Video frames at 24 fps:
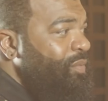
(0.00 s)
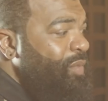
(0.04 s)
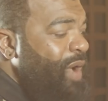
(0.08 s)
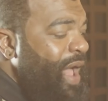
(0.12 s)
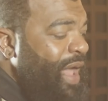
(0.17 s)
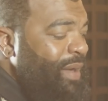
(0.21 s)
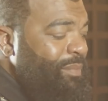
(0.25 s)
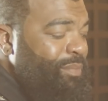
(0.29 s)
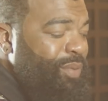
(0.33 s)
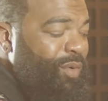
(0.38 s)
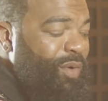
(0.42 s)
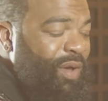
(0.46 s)
the
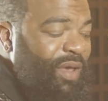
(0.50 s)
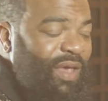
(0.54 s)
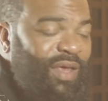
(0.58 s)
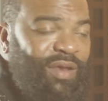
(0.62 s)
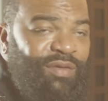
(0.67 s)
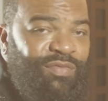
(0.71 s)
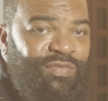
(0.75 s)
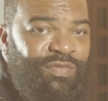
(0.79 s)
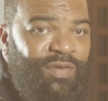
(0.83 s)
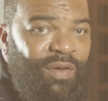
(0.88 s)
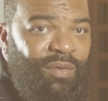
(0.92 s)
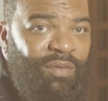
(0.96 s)
white boy
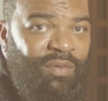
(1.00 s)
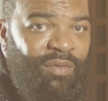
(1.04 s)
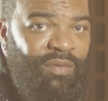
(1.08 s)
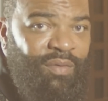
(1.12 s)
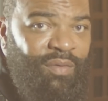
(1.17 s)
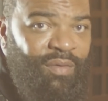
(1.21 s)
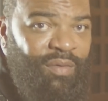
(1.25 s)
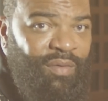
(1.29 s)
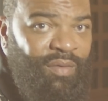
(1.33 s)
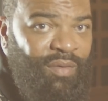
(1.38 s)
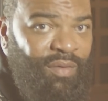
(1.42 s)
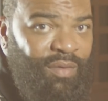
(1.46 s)
in it for?
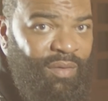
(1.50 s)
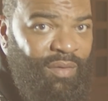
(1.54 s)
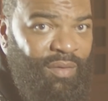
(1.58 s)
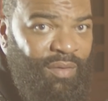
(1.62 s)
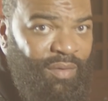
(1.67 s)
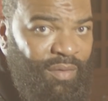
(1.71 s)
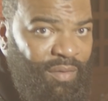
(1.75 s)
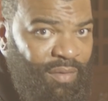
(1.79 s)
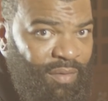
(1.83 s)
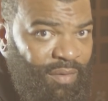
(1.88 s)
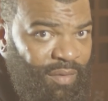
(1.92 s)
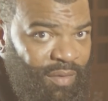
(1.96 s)

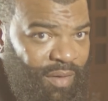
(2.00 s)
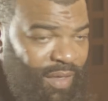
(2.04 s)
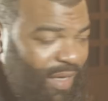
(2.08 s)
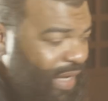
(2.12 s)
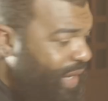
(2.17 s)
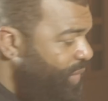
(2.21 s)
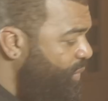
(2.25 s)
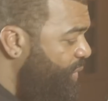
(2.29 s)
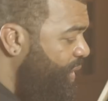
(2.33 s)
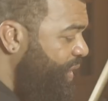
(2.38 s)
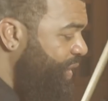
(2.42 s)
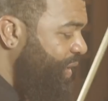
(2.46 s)

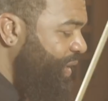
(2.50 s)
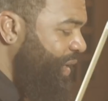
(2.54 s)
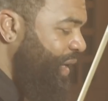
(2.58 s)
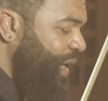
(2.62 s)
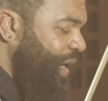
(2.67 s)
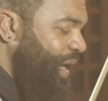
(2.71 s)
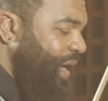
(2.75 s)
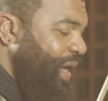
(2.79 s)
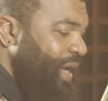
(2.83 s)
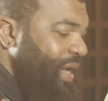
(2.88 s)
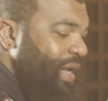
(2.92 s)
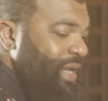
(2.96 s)
He
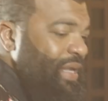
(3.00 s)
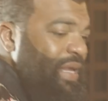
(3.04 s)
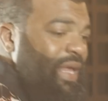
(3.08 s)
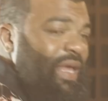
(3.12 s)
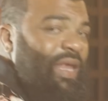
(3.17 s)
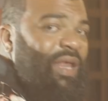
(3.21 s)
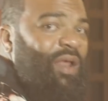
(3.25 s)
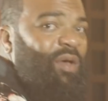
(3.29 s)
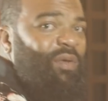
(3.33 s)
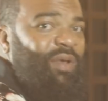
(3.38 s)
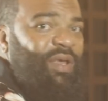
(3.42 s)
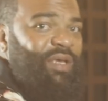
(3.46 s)
ain't getting
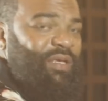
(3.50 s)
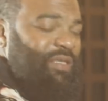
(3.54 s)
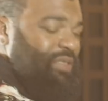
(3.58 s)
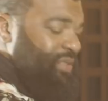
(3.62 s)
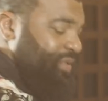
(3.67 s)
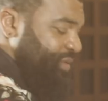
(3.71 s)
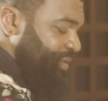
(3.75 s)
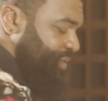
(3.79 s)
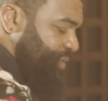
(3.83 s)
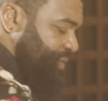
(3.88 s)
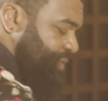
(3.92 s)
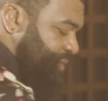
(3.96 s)
in on
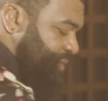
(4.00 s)
this.